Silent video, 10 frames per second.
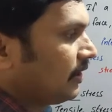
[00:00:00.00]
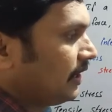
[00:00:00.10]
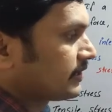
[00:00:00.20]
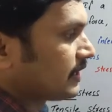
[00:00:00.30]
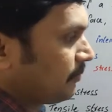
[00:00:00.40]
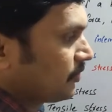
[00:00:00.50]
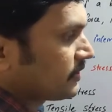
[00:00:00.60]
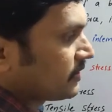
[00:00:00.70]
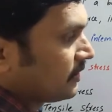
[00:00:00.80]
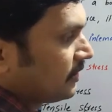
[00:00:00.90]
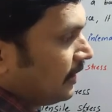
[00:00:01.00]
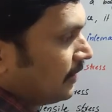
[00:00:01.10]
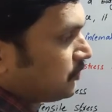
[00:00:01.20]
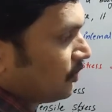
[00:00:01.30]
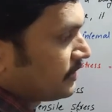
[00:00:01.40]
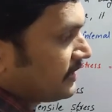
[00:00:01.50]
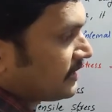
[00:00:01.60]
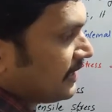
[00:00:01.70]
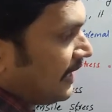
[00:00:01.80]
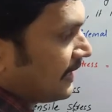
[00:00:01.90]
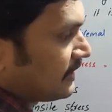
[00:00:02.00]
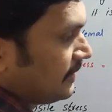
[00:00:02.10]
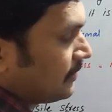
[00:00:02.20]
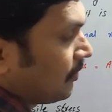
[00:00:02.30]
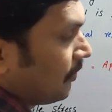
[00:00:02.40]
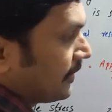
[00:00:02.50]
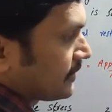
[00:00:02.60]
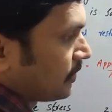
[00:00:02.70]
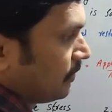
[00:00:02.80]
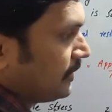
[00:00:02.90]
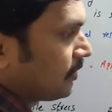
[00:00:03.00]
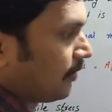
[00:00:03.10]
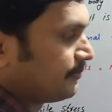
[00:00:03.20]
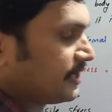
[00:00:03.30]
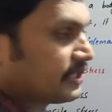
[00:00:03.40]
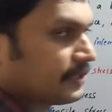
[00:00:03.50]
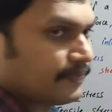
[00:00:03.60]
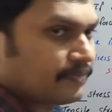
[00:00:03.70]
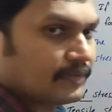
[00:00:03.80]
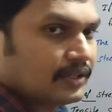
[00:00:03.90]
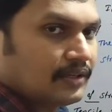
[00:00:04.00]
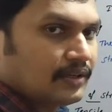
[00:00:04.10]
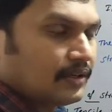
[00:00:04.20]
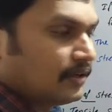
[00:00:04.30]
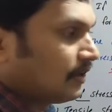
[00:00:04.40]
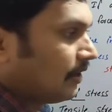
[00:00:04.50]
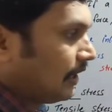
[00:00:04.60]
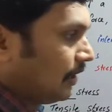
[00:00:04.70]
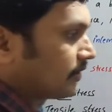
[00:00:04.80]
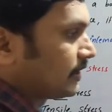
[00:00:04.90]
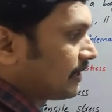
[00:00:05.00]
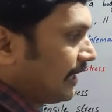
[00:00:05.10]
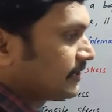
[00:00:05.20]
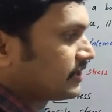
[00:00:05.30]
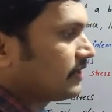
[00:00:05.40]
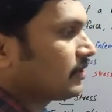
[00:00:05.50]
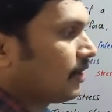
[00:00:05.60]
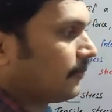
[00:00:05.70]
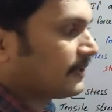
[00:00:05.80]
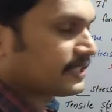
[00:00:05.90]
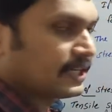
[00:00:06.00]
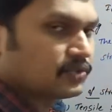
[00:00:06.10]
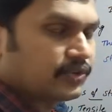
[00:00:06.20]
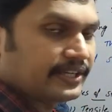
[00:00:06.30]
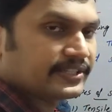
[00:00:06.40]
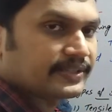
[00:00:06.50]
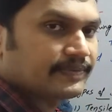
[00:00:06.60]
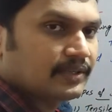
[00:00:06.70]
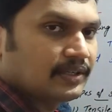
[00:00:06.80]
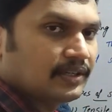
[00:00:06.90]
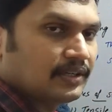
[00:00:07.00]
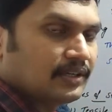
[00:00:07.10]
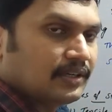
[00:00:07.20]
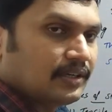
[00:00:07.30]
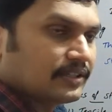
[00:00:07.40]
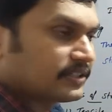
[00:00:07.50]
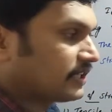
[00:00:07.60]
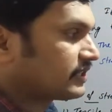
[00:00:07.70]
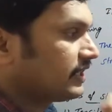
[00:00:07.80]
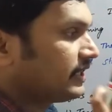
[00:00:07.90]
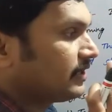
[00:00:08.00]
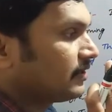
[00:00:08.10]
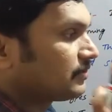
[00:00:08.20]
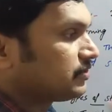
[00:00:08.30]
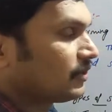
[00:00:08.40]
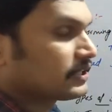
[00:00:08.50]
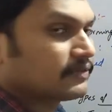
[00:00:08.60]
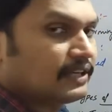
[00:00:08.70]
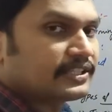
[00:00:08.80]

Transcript: And suppose a force is acting on a solid object along the tangent of a surface, such a force